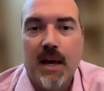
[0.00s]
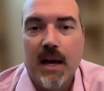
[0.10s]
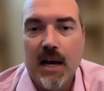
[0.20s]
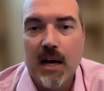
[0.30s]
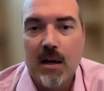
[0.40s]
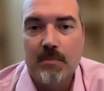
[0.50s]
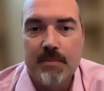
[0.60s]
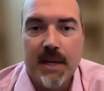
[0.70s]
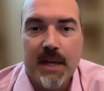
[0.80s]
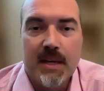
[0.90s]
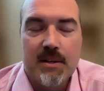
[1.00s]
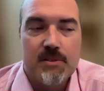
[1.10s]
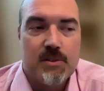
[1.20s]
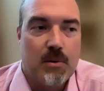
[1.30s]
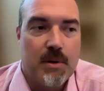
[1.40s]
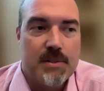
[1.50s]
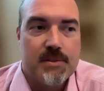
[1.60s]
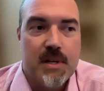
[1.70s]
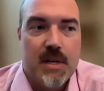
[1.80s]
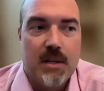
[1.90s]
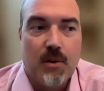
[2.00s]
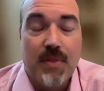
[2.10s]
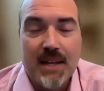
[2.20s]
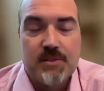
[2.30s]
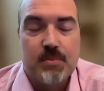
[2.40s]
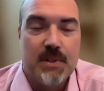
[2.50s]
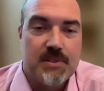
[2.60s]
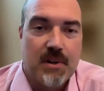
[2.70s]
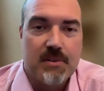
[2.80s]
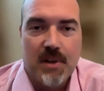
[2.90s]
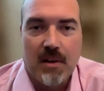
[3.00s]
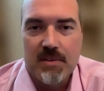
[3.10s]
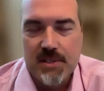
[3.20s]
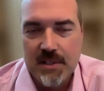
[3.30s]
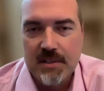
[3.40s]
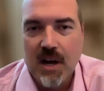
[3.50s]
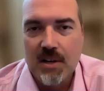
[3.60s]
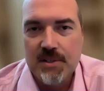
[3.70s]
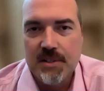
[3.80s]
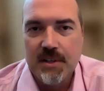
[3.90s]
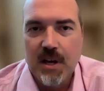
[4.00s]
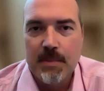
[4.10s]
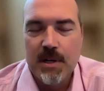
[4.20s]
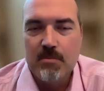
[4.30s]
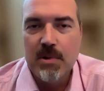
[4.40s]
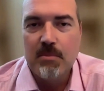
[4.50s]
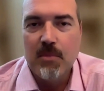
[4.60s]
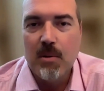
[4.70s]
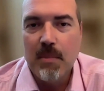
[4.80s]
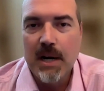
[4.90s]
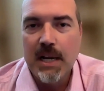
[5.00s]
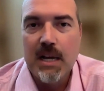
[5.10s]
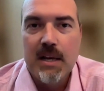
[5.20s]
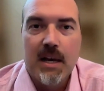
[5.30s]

And so it's, that's when it starts obviously costing the company a bit more money.